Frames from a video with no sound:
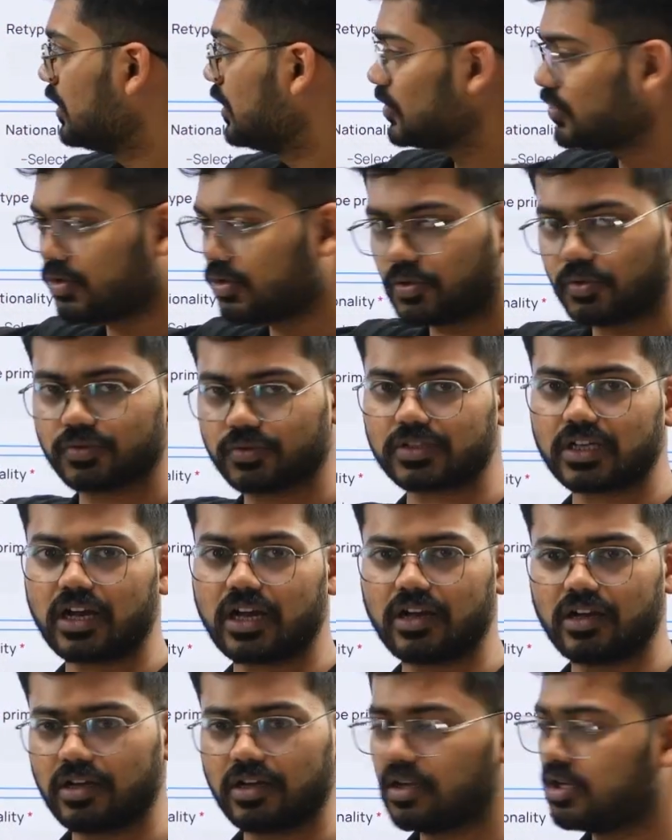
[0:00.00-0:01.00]
So use
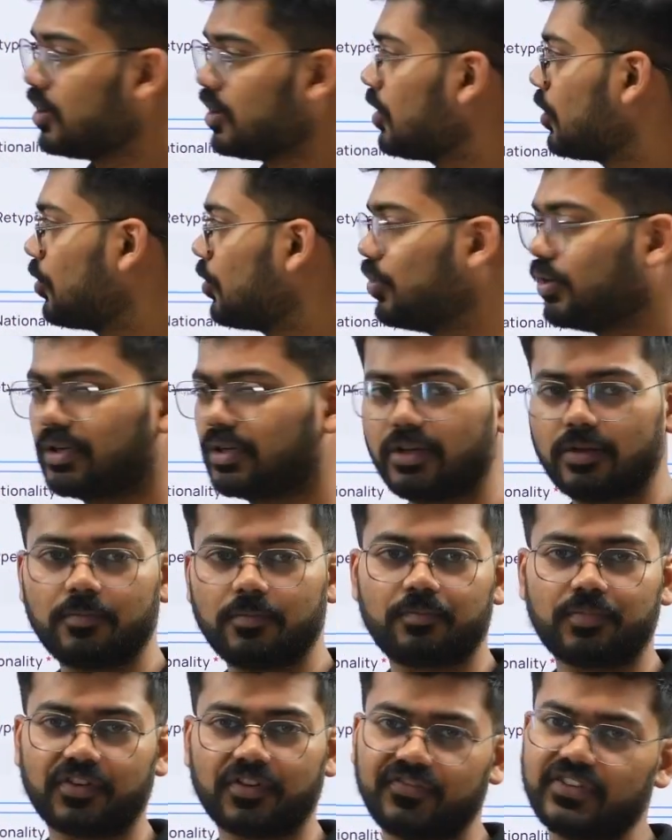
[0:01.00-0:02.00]
a
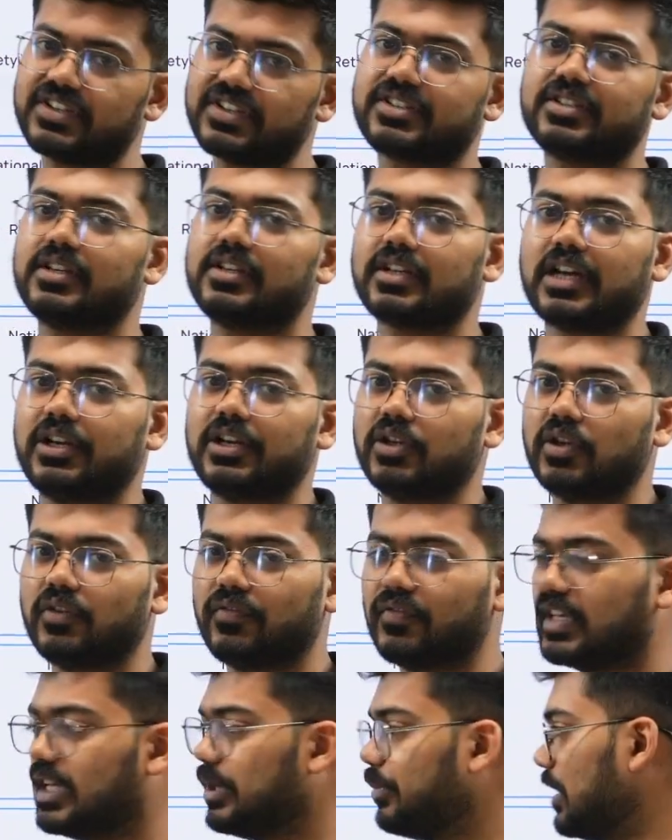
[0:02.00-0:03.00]
good professional kind
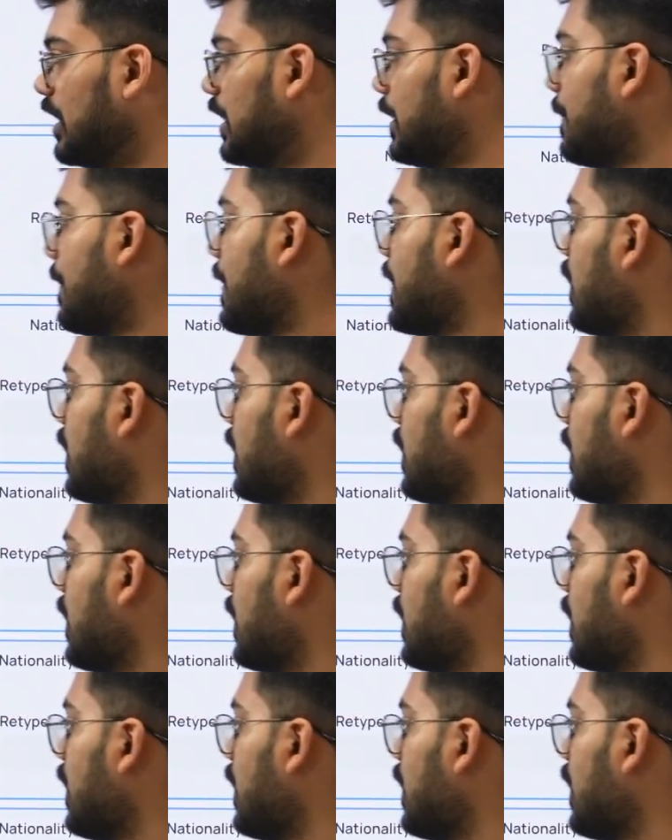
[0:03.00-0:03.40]
of email.